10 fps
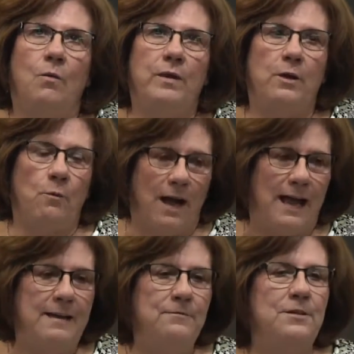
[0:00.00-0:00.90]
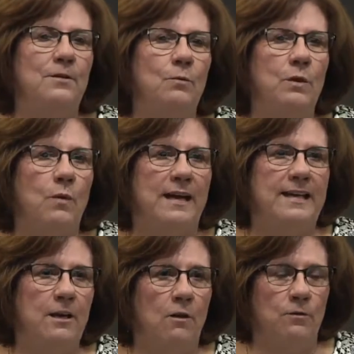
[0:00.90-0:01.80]
We arrived, we
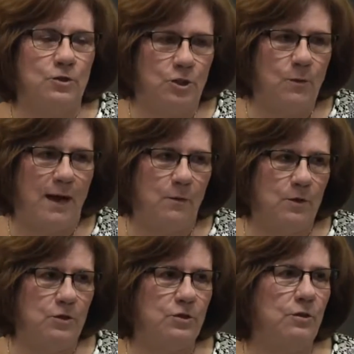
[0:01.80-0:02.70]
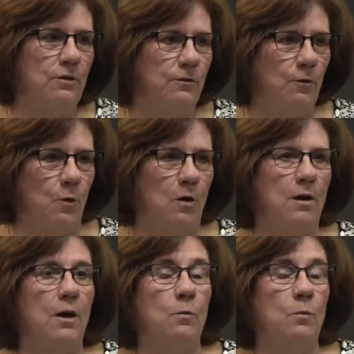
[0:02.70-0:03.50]
waited over 2 hours for